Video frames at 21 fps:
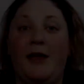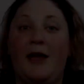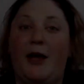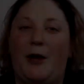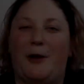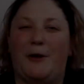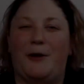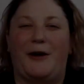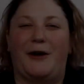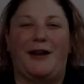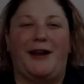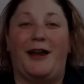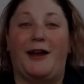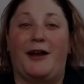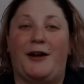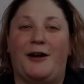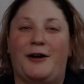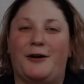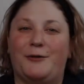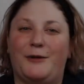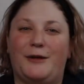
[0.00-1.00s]
Alright, I
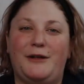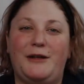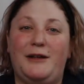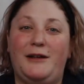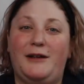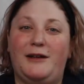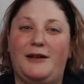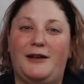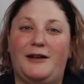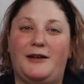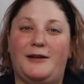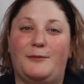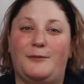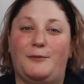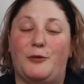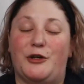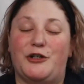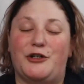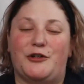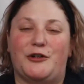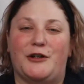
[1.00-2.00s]
already
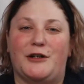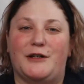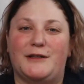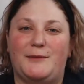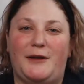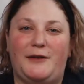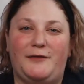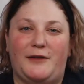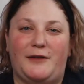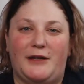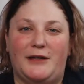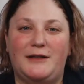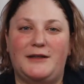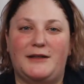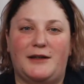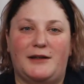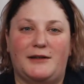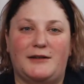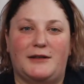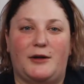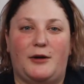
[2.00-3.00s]
moisturized my face,
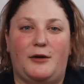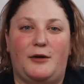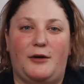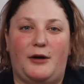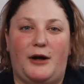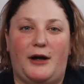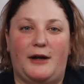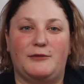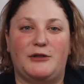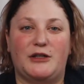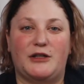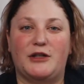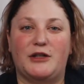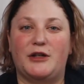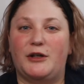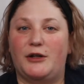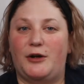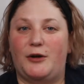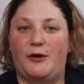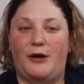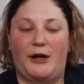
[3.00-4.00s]
so I'm just going to
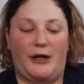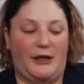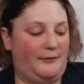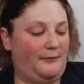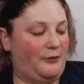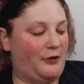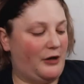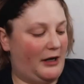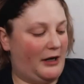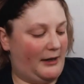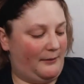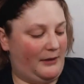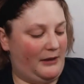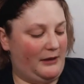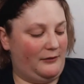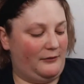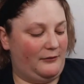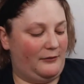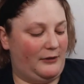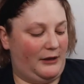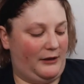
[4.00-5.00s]
go ahead and prime it
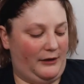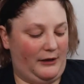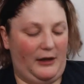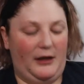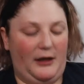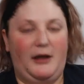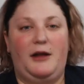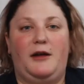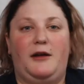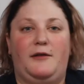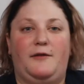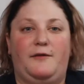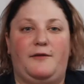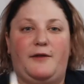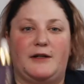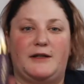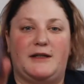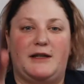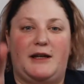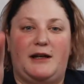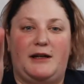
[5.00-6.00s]
with
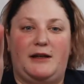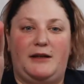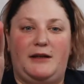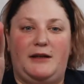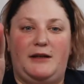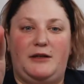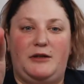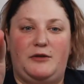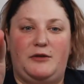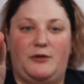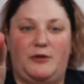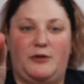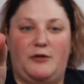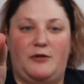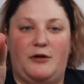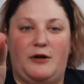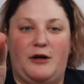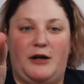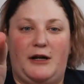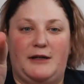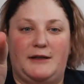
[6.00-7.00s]
FARSALI Unicorn
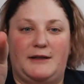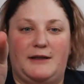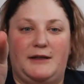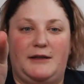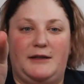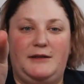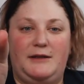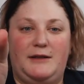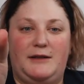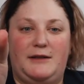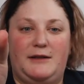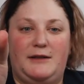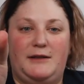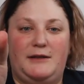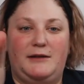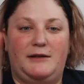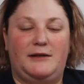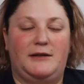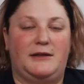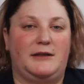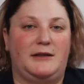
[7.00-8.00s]
Essence.
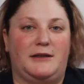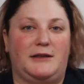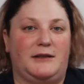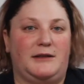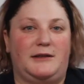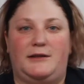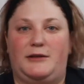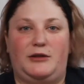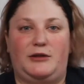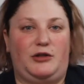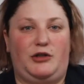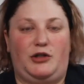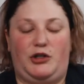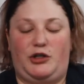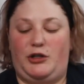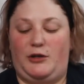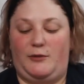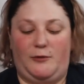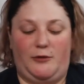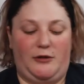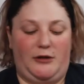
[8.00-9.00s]
There's this
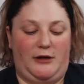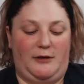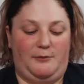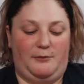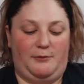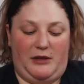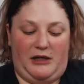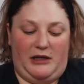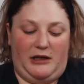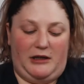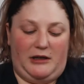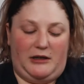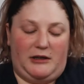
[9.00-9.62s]
shimmery pink